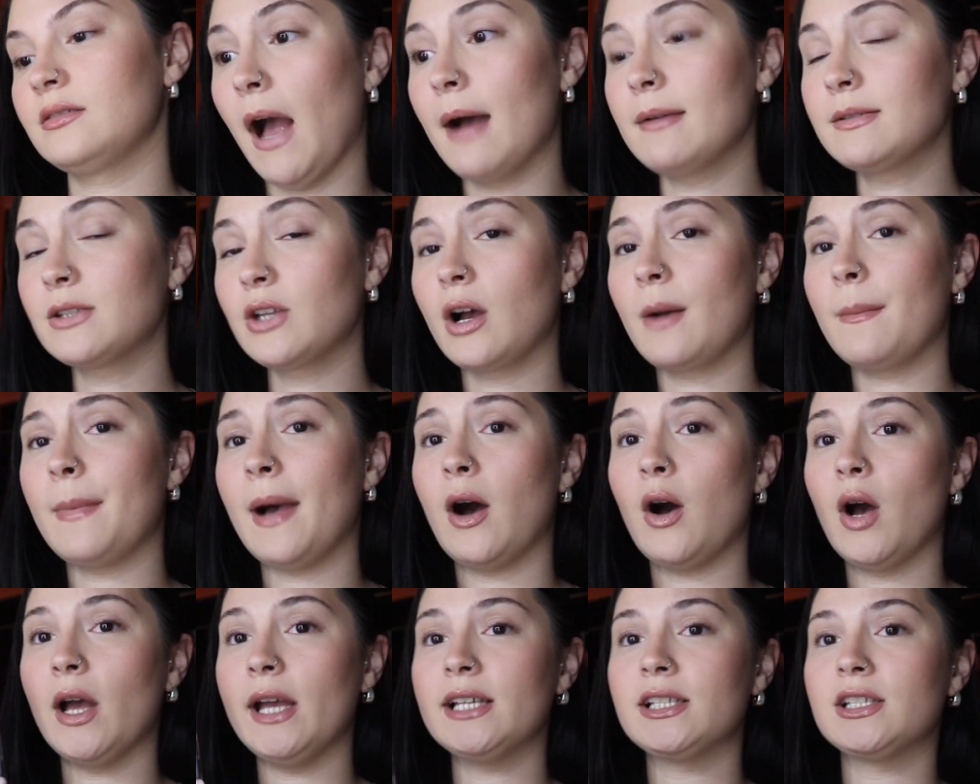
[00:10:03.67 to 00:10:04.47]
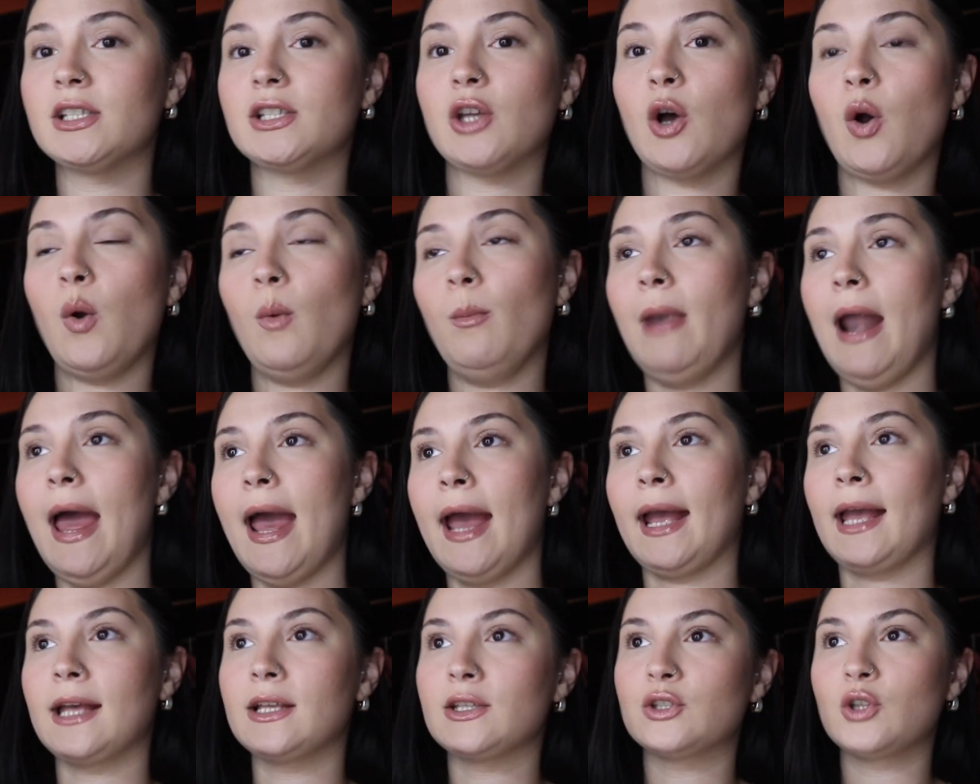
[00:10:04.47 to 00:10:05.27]
I'm talking about it's so
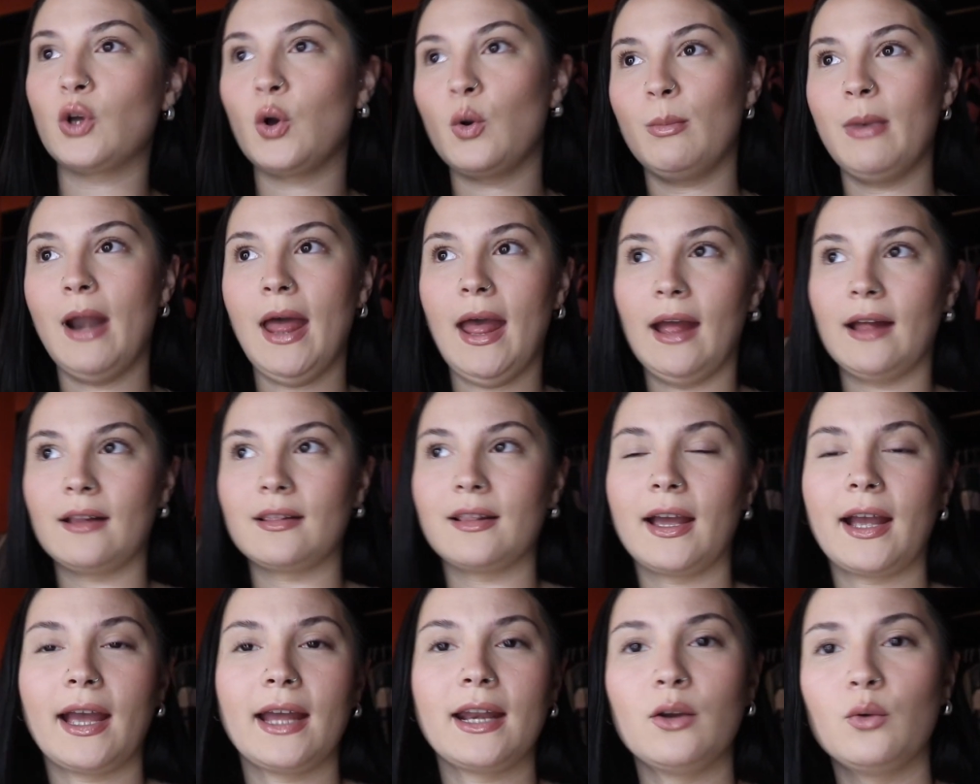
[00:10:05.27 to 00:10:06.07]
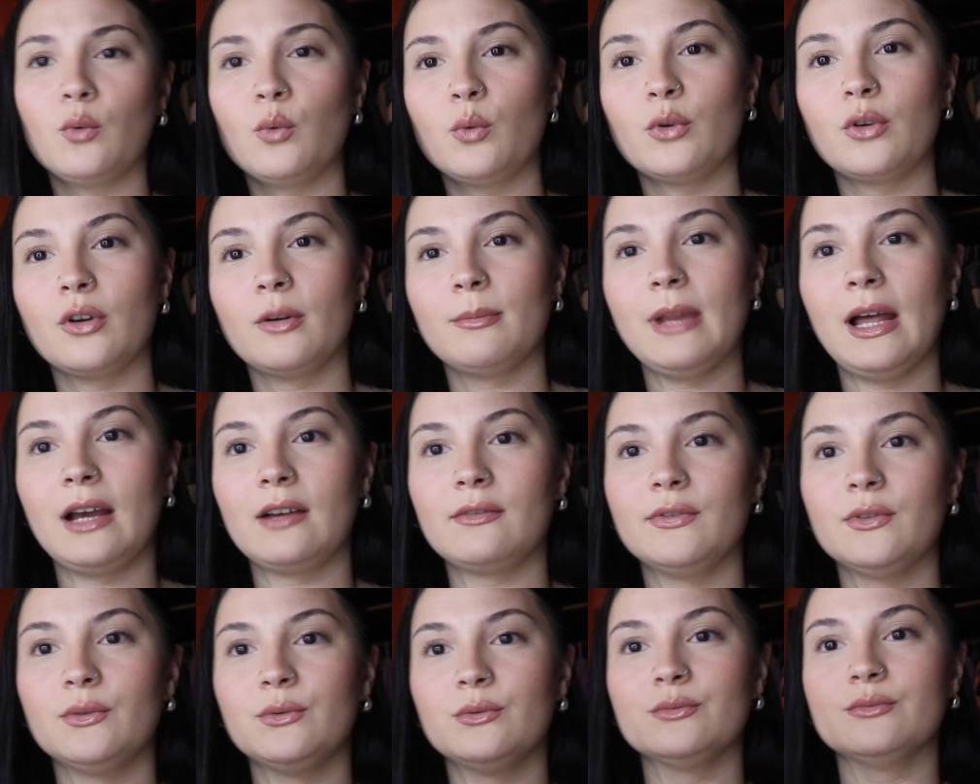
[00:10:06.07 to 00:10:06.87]
black. It's so black. Like, I didn't order a black
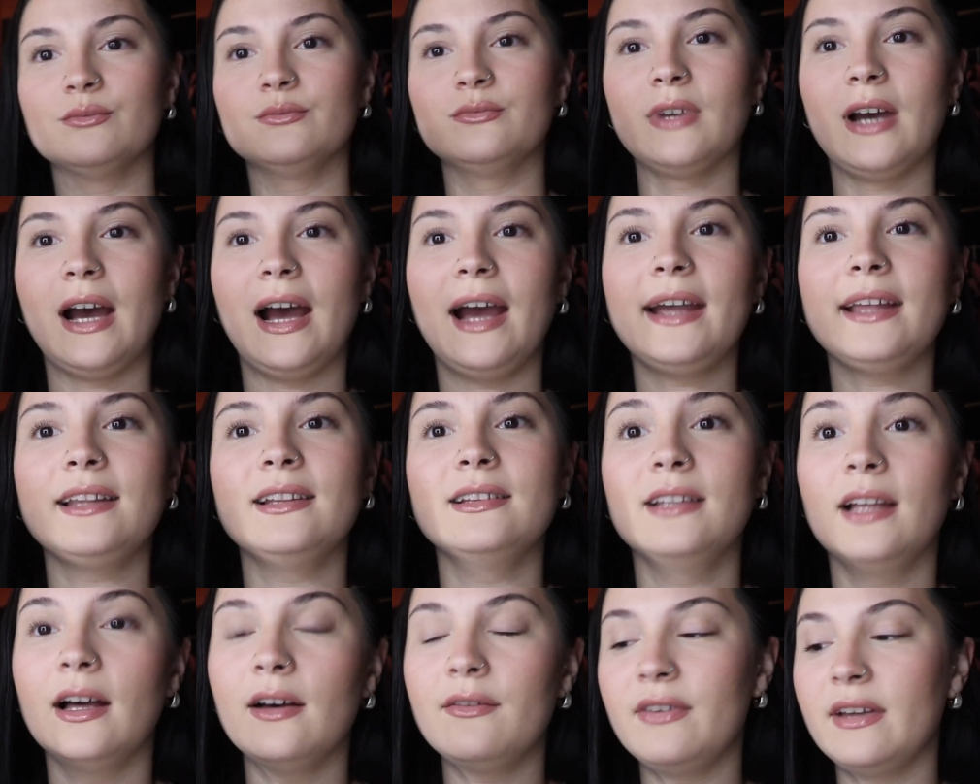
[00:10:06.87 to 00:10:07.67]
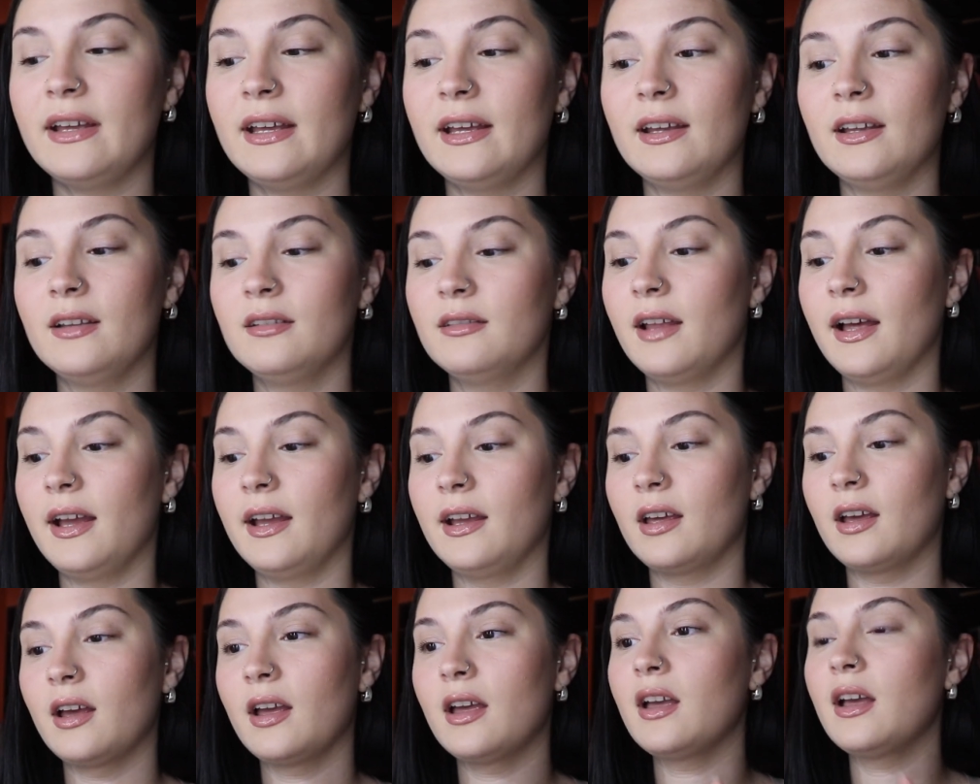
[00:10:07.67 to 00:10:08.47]
phone. I love it.
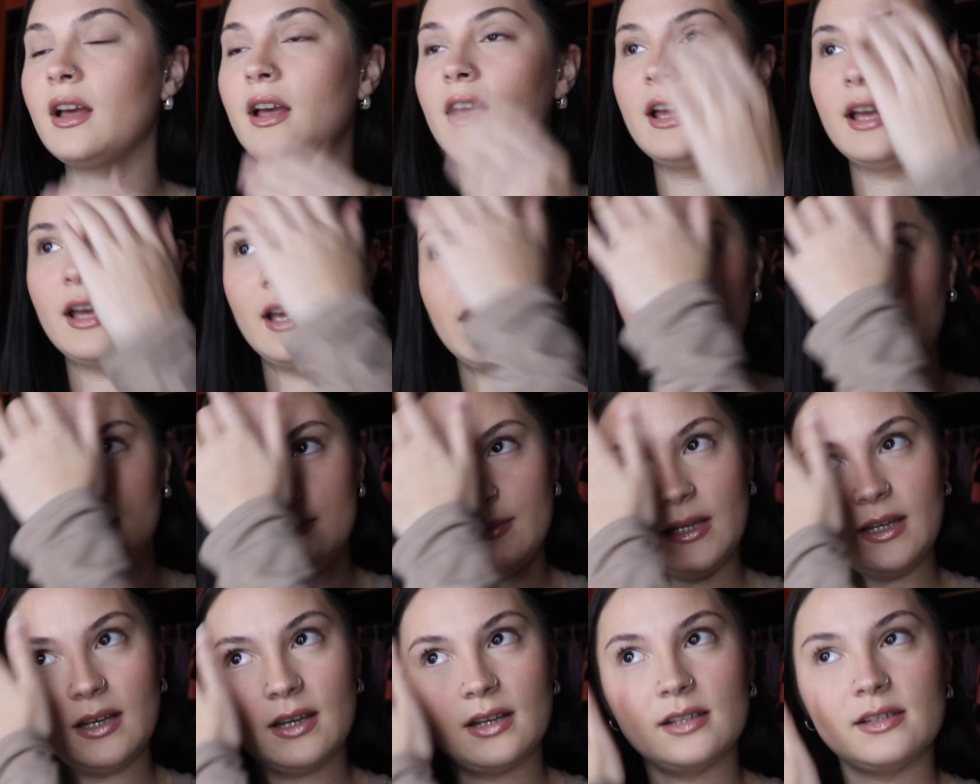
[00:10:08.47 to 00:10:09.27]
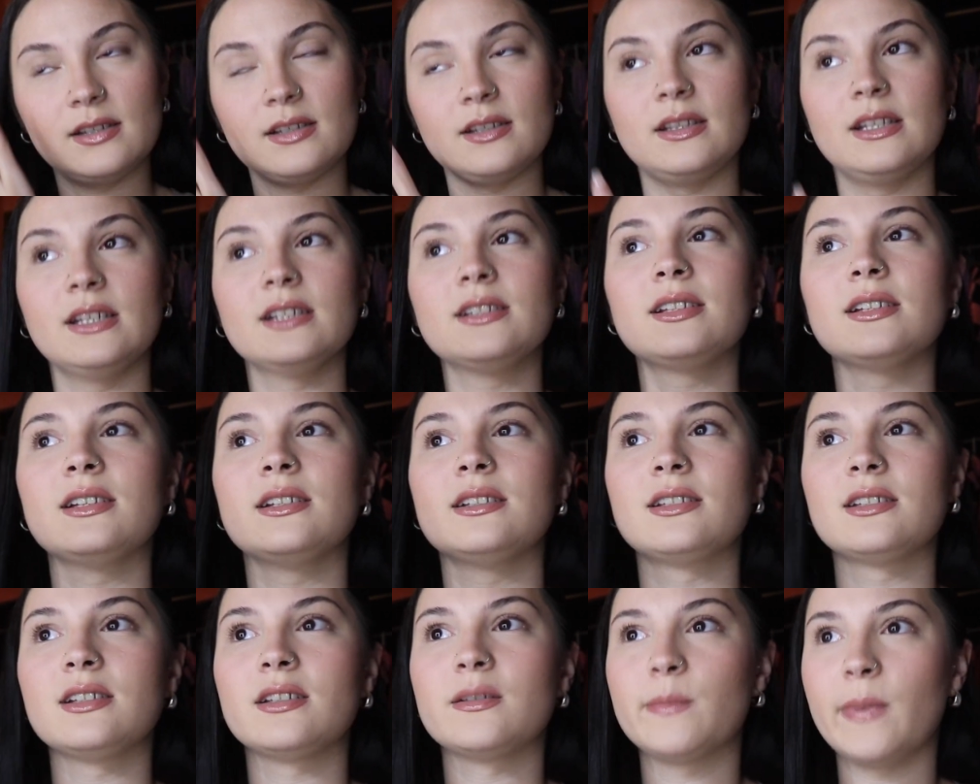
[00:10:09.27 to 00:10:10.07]
Like, it's because this
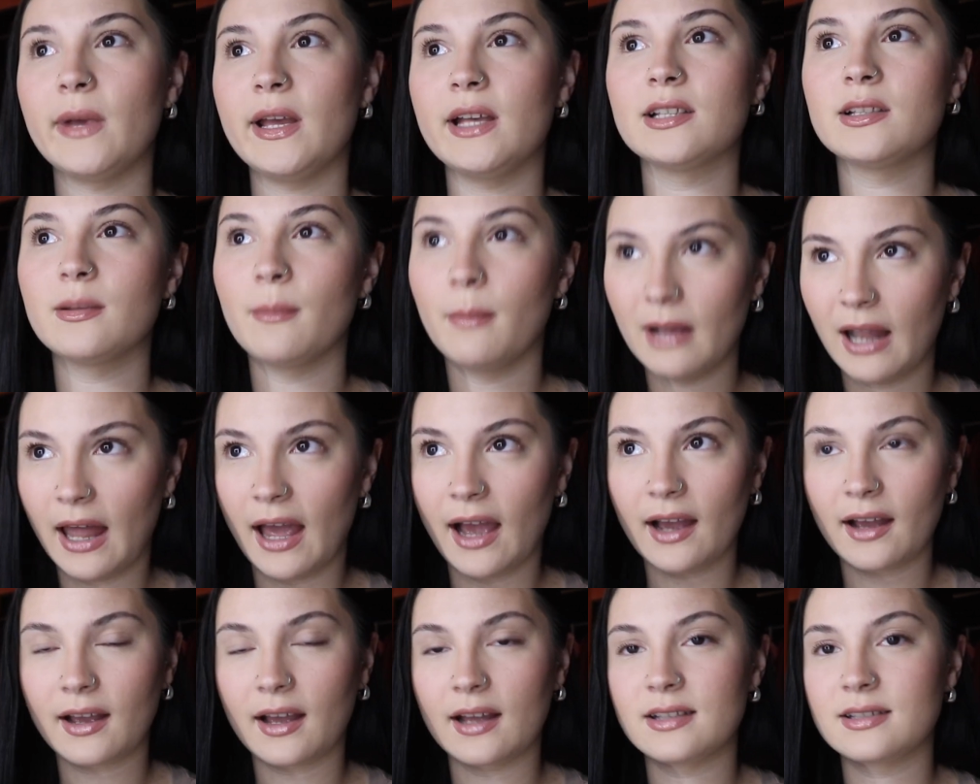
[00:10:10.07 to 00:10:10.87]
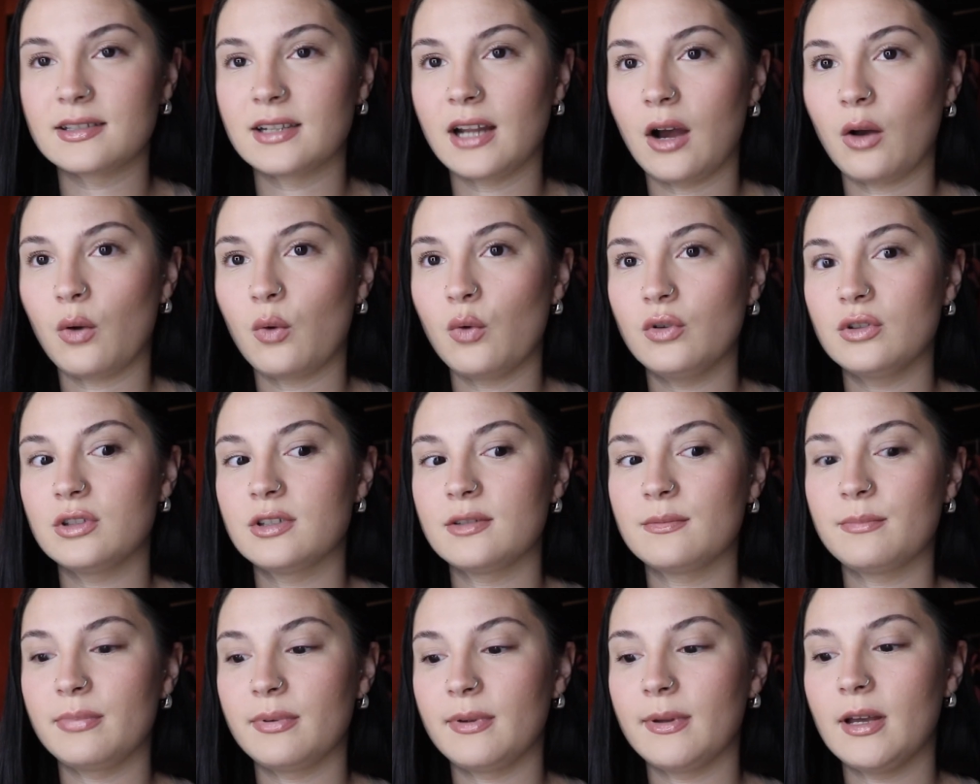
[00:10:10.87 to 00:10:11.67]
is space black. It's not
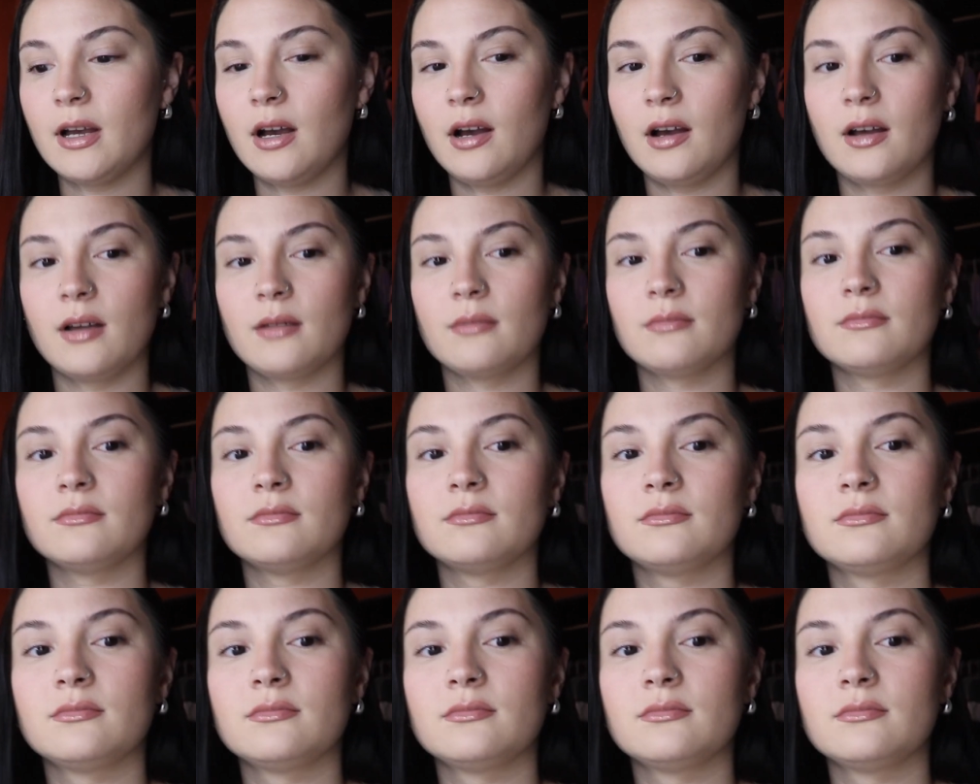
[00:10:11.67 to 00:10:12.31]
called I